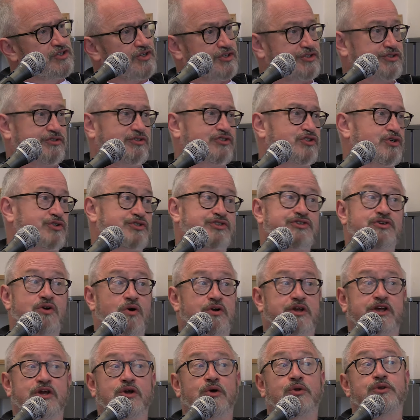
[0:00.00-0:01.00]
just just
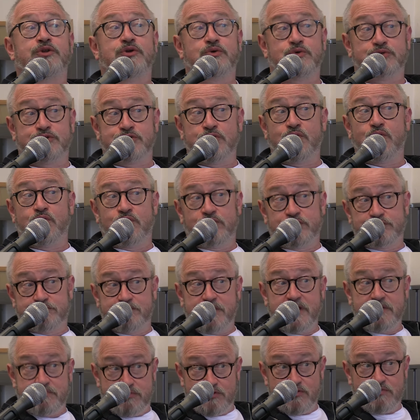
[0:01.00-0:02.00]
knocking on your door as
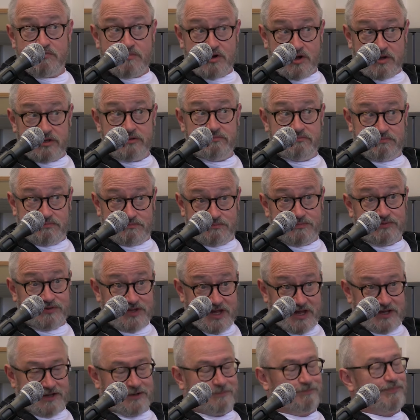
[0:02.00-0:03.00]
people might
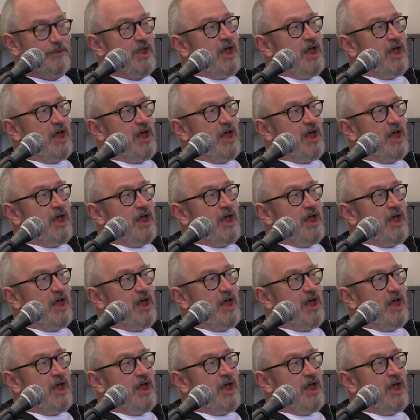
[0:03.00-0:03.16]
think.